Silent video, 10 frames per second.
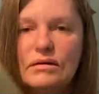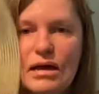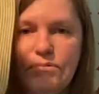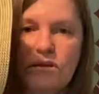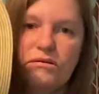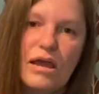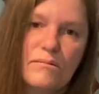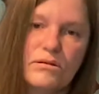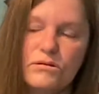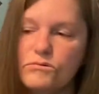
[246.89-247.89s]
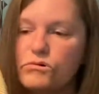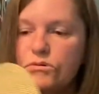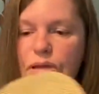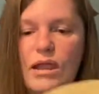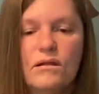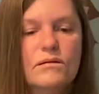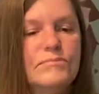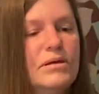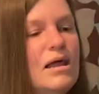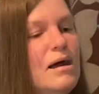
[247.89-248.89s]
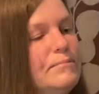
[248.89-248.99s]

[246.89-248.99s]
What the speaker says: I put it on now, but it'll ruin my hair. But